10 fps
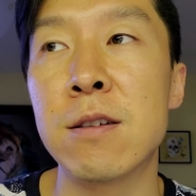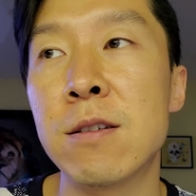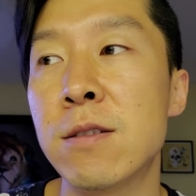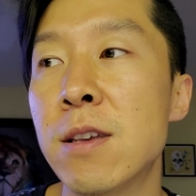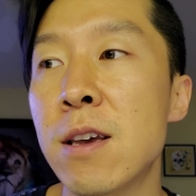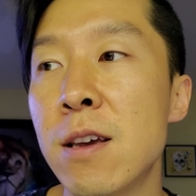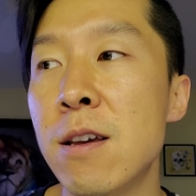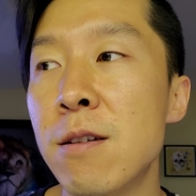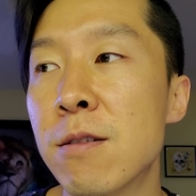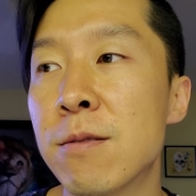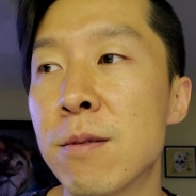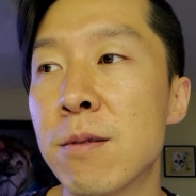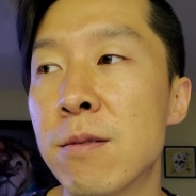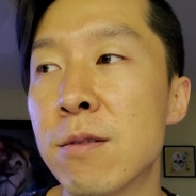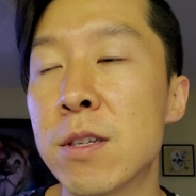say,
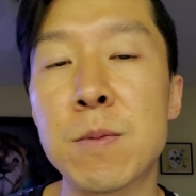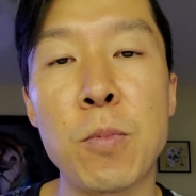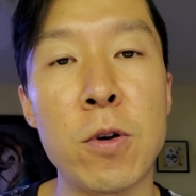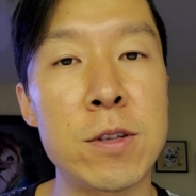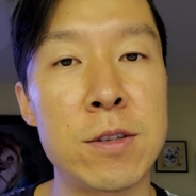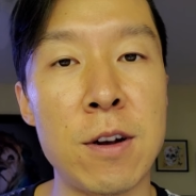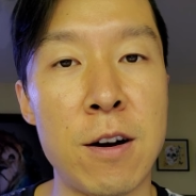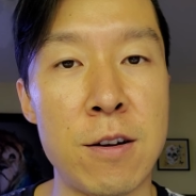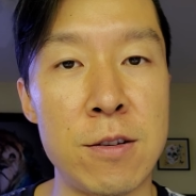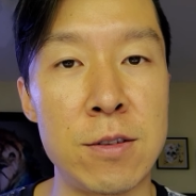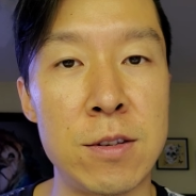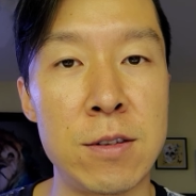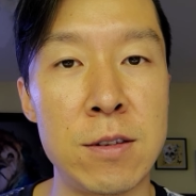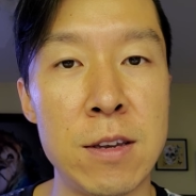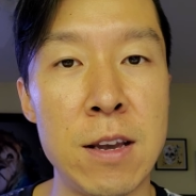sports stars
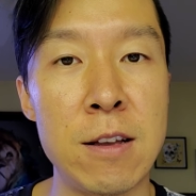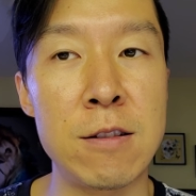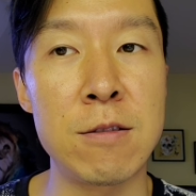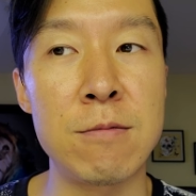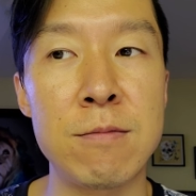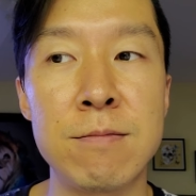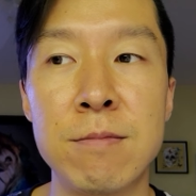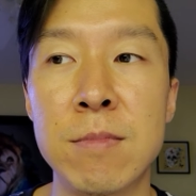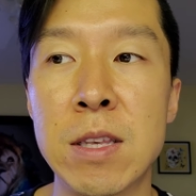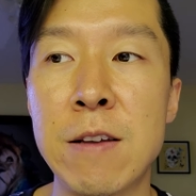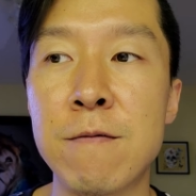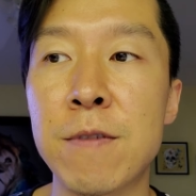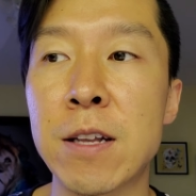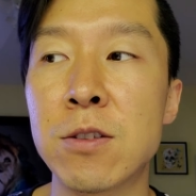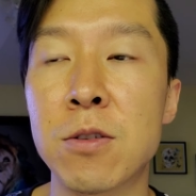and the
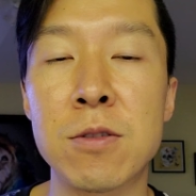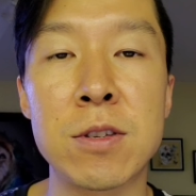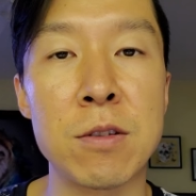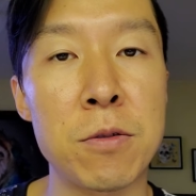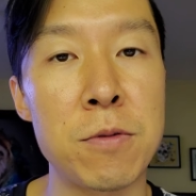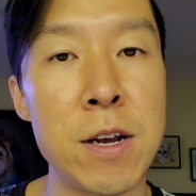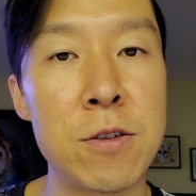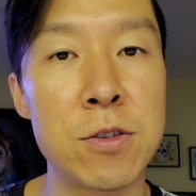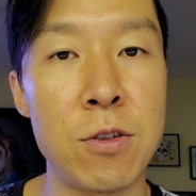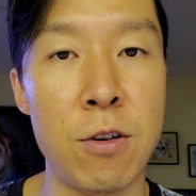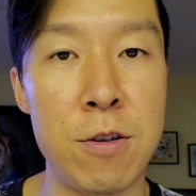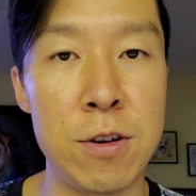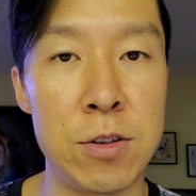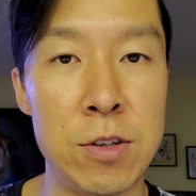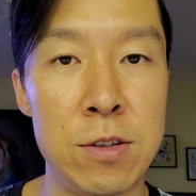inventors and creators and
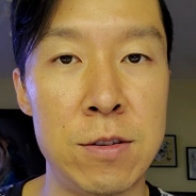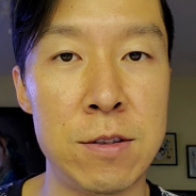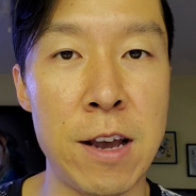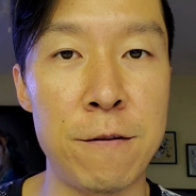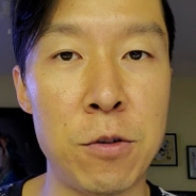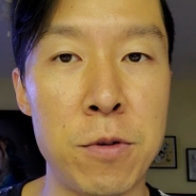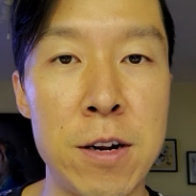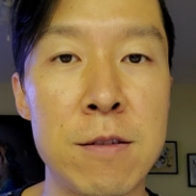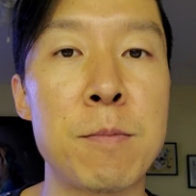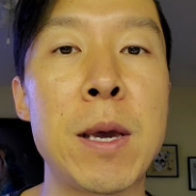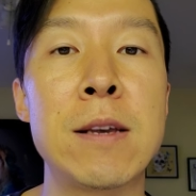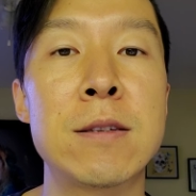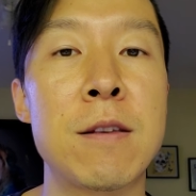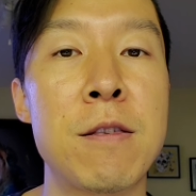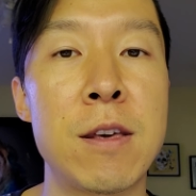artists that have created
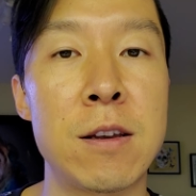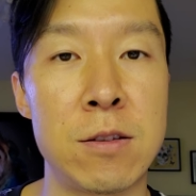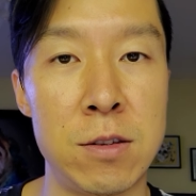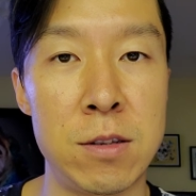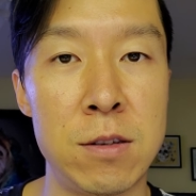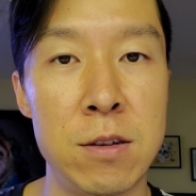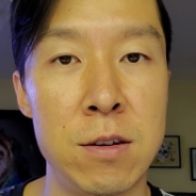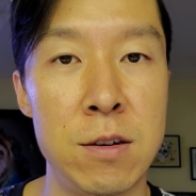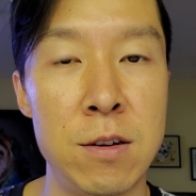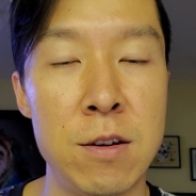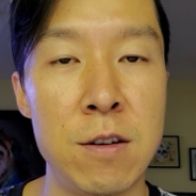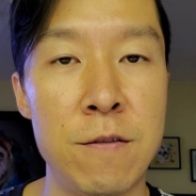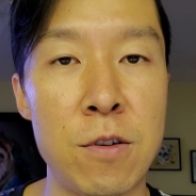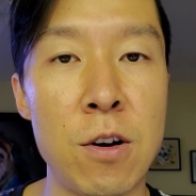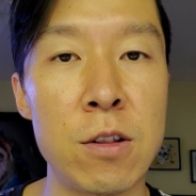amazing things
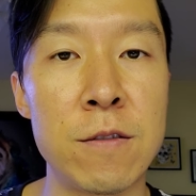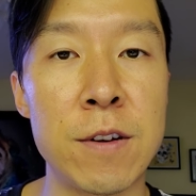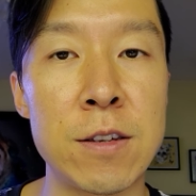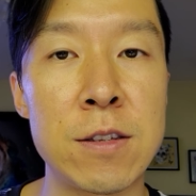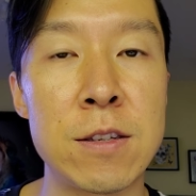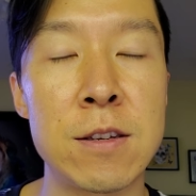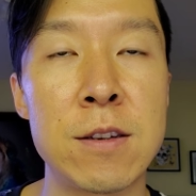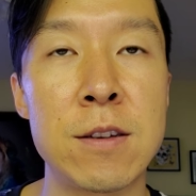for all of us.